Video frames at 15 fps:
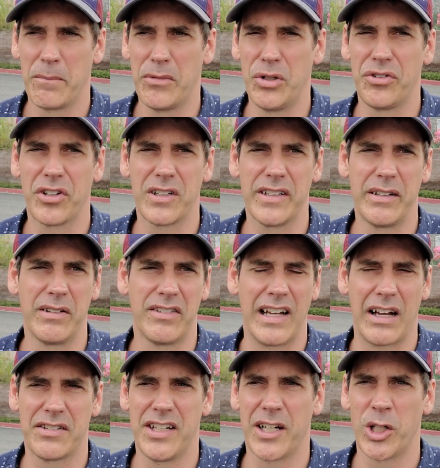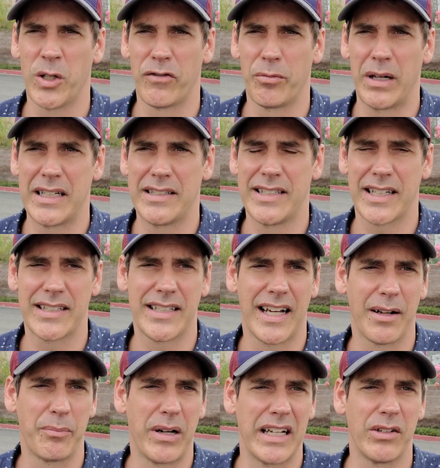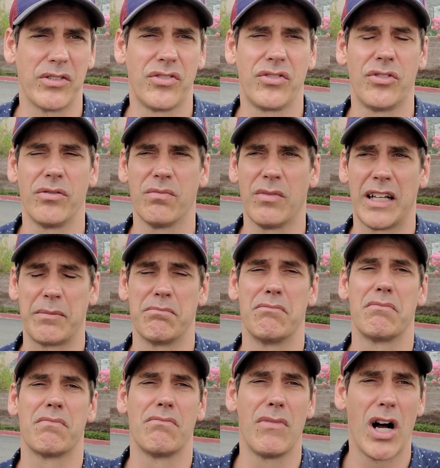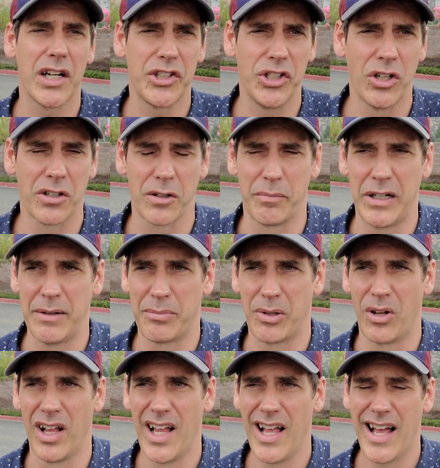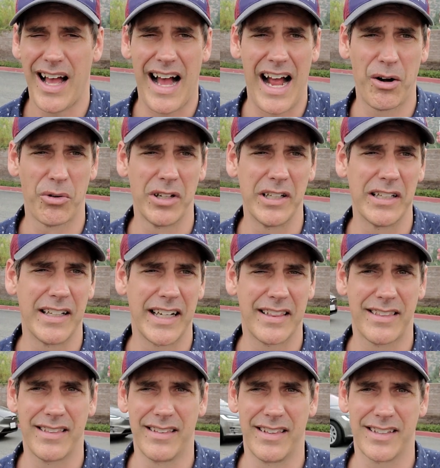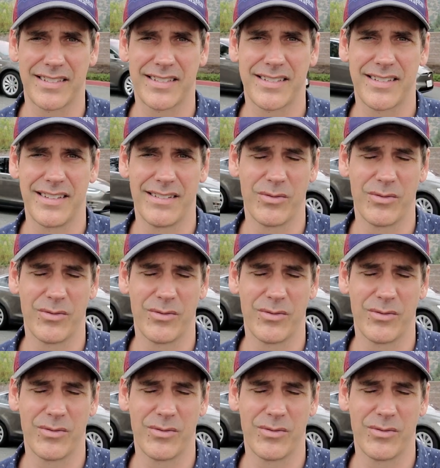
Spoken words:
Musical.ly is now taken over by TikTok by like much younger people. I really like this.